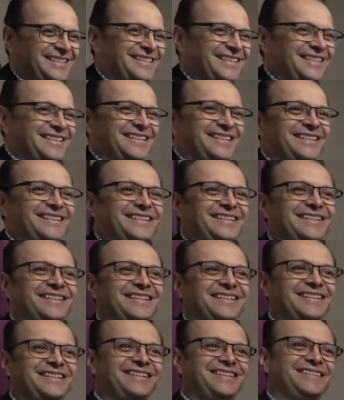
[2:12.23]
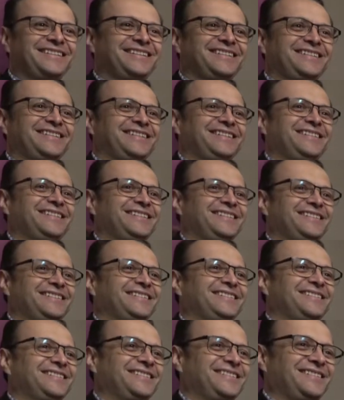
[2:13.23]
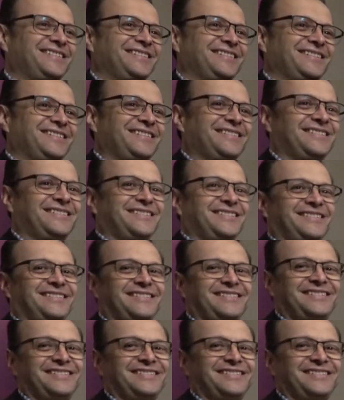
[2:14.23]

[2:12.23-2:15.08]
(silent)